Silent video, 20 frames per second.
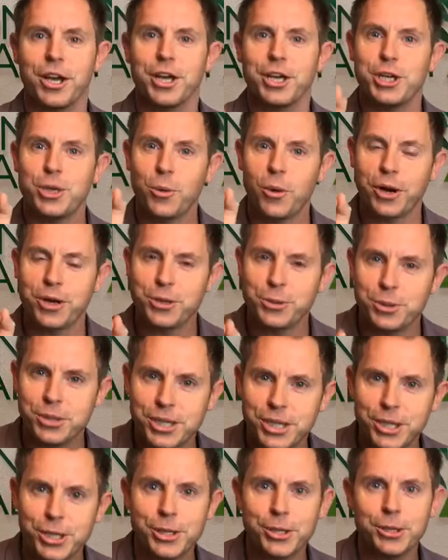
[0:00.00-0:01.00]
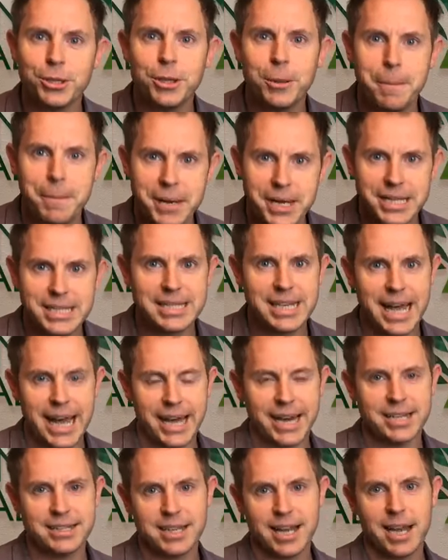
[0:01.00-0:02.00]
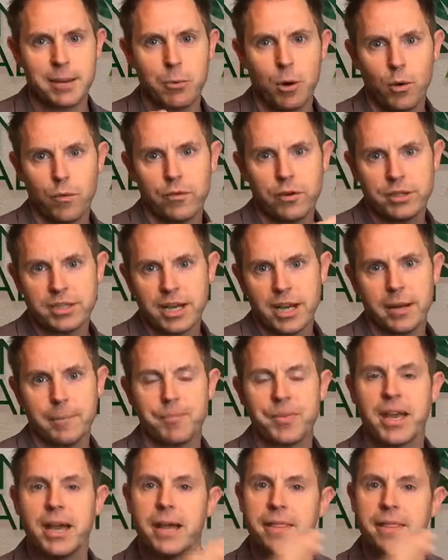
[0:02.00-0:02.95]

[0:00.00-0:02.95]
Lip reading: You want to do little bits at a time over time.